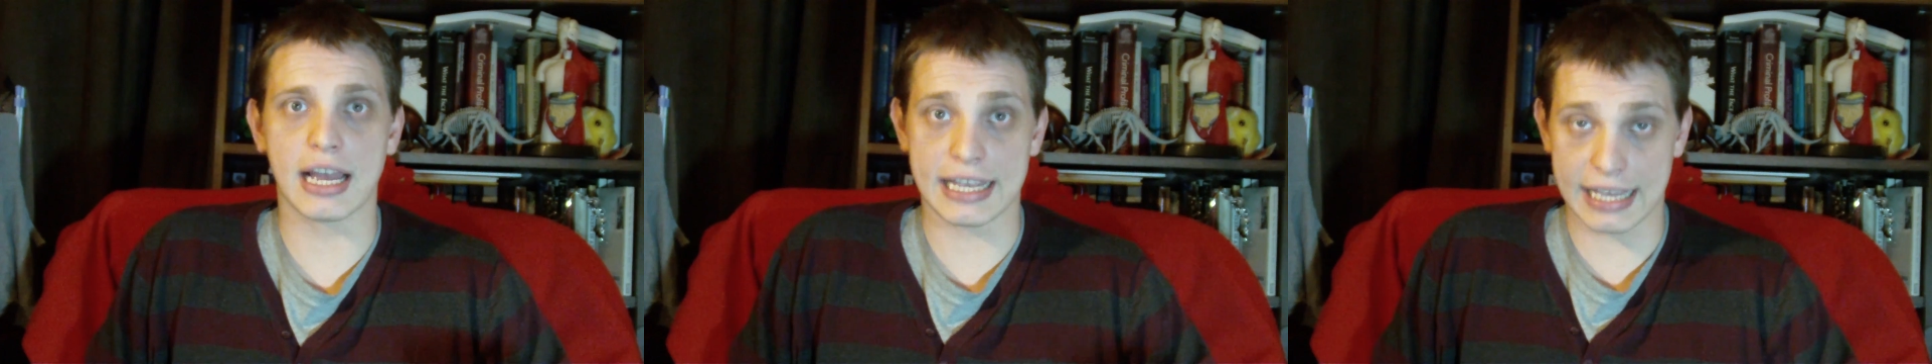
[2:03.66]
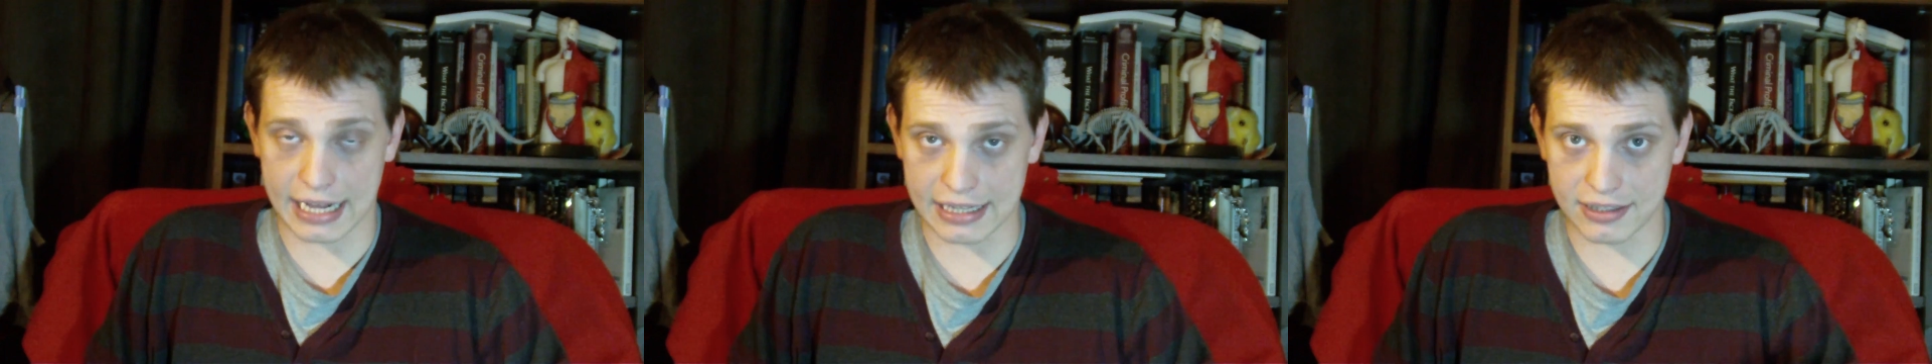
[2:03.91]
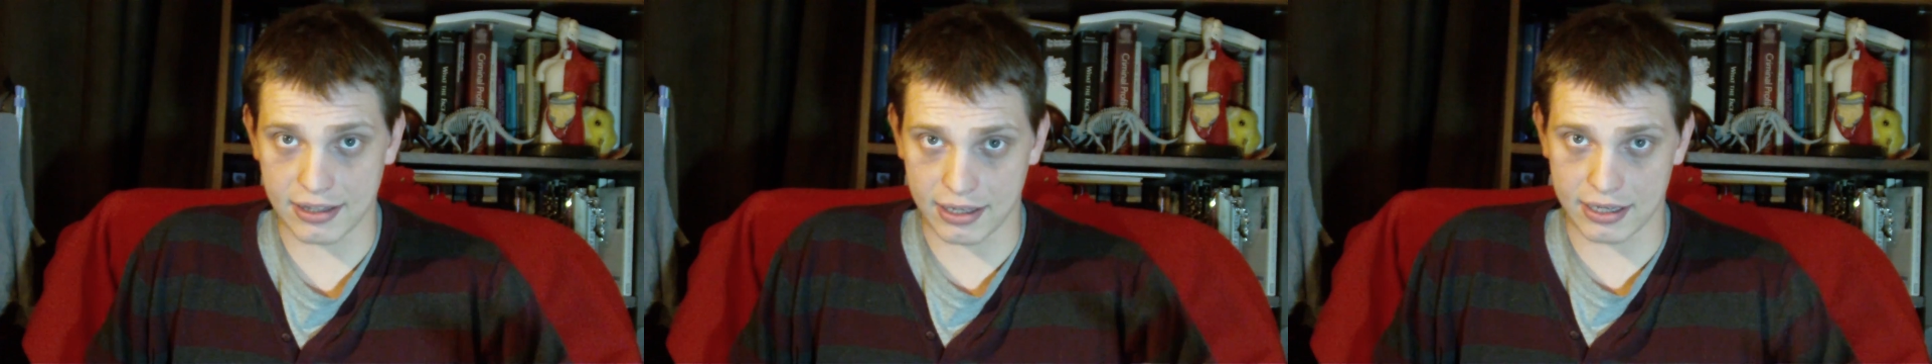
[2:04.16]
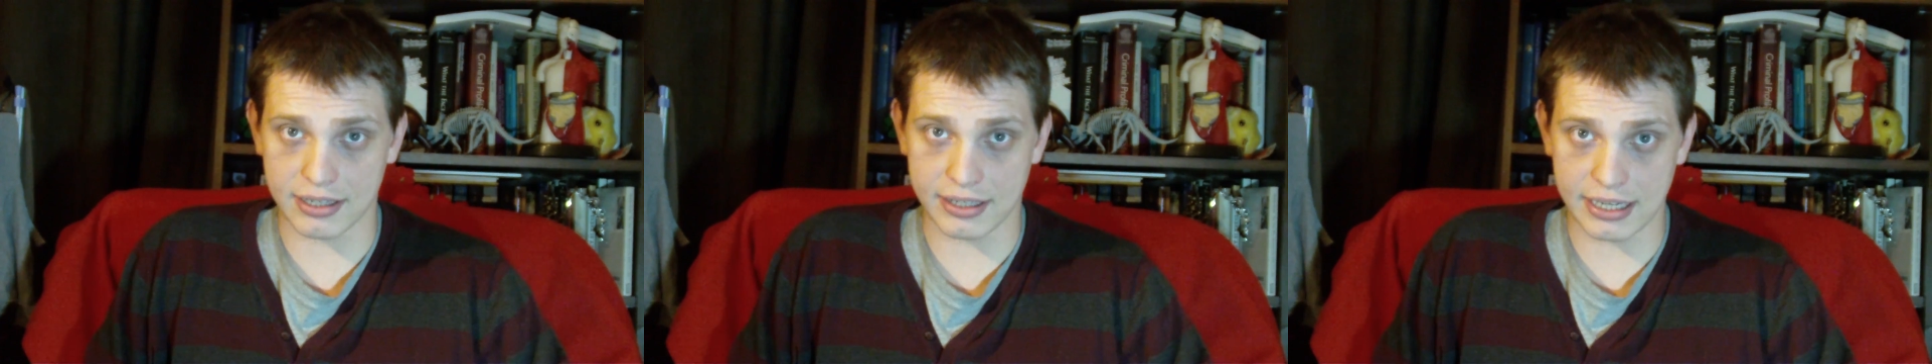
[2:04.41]
against the
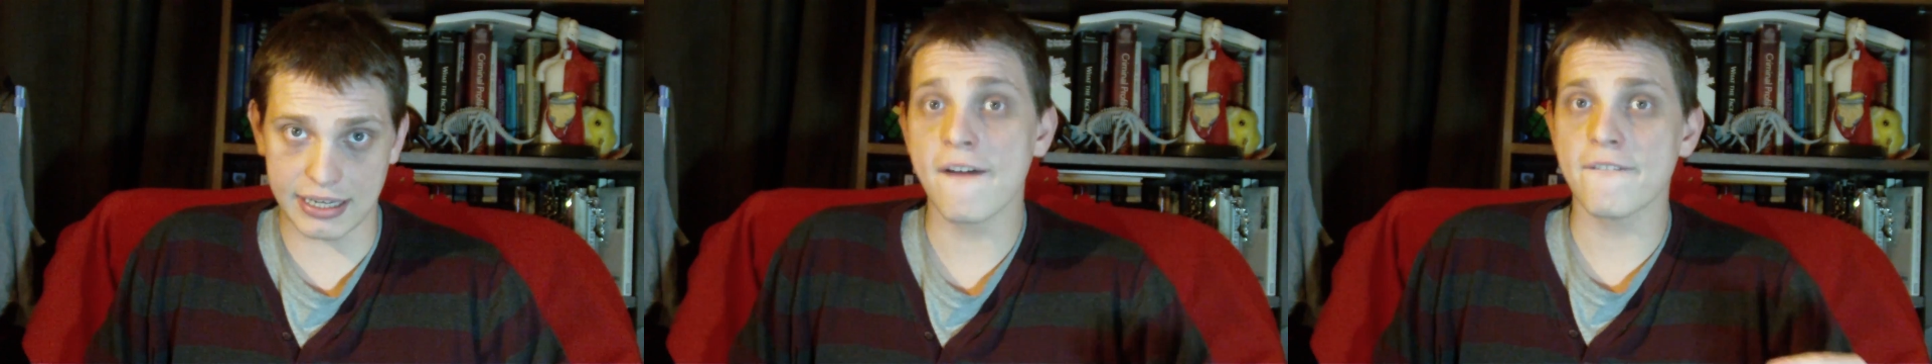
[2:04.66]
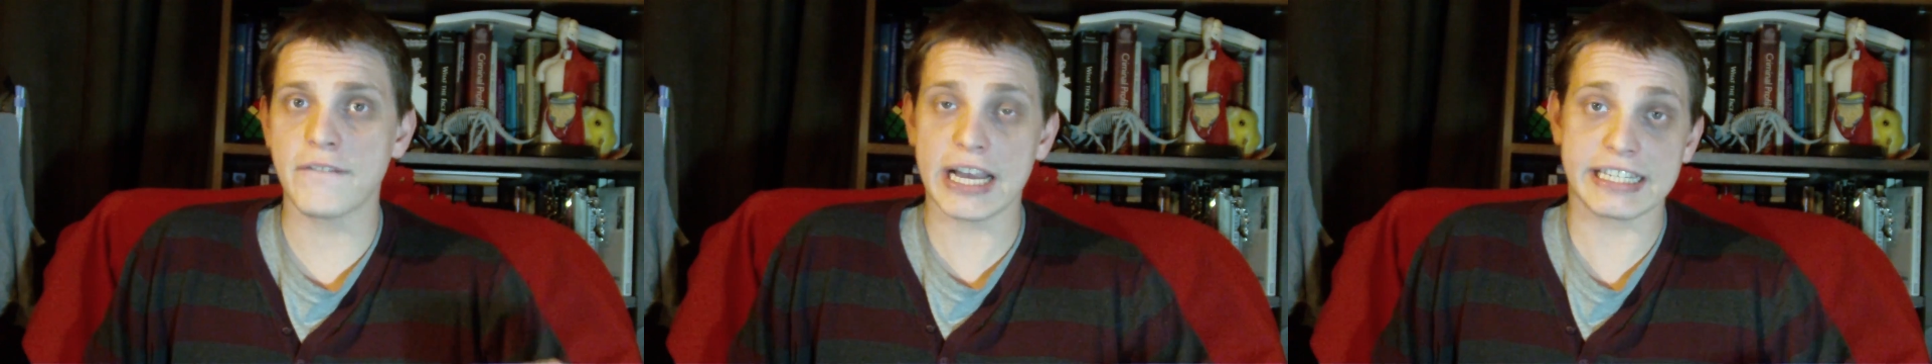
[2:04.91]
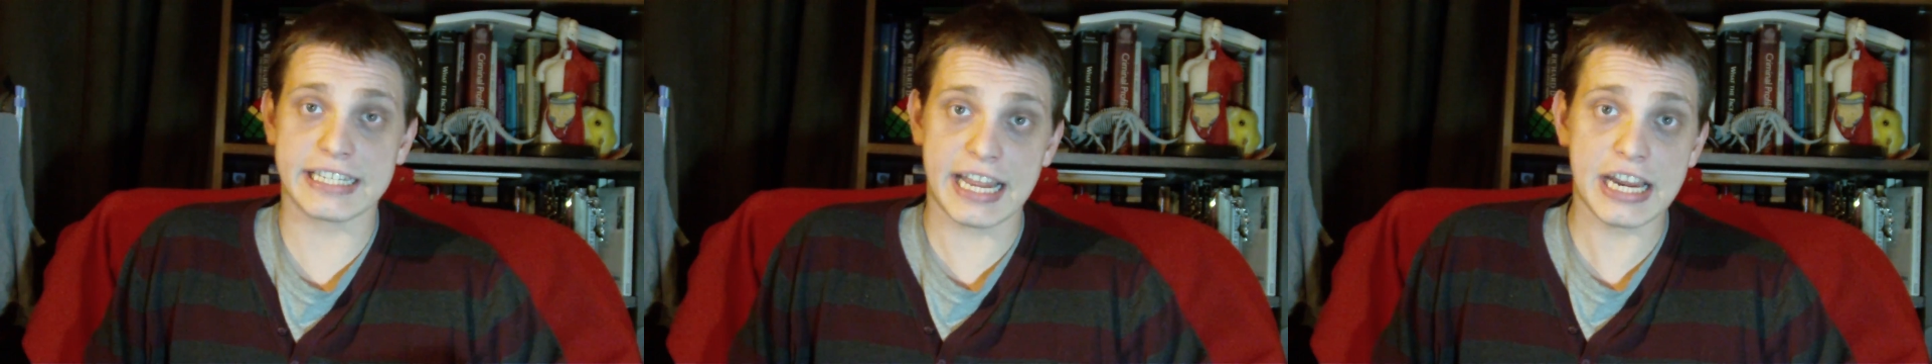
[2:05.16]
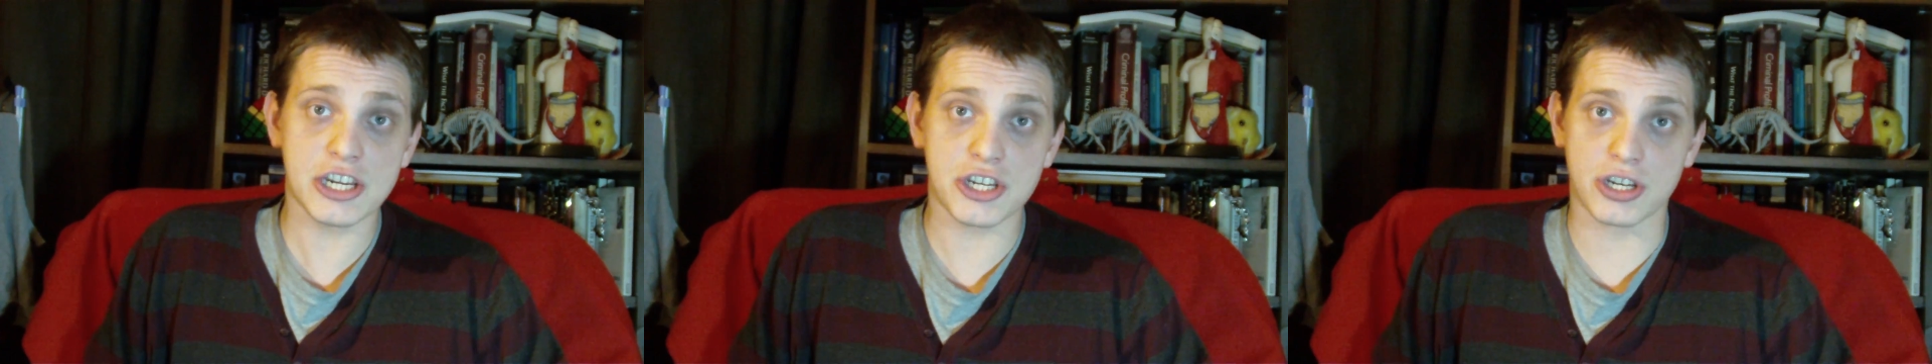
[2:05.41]
disease.
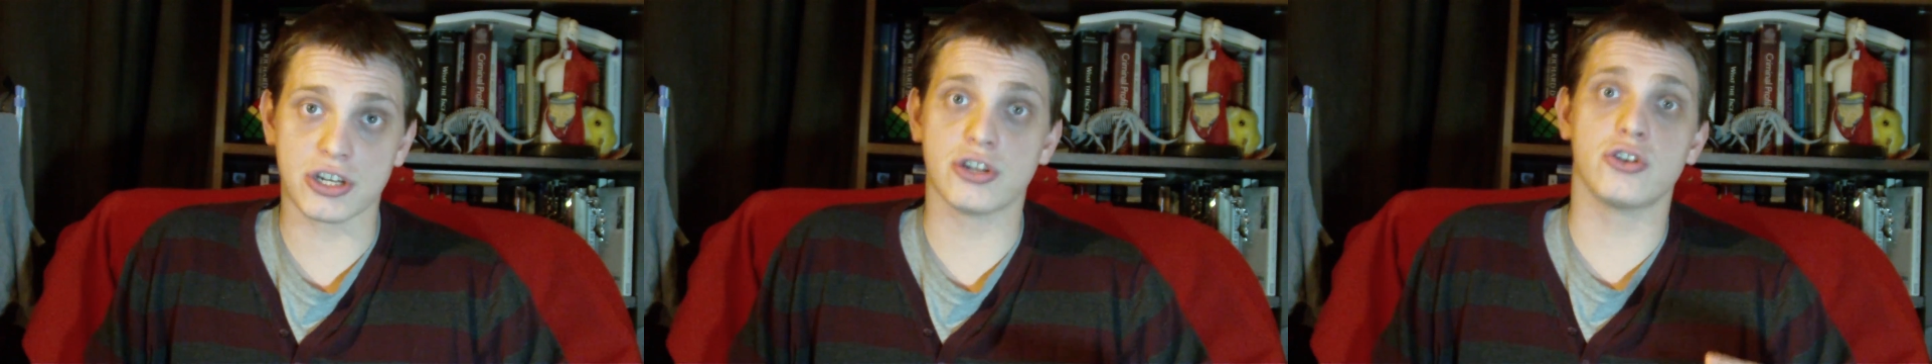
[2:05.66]
Vaccination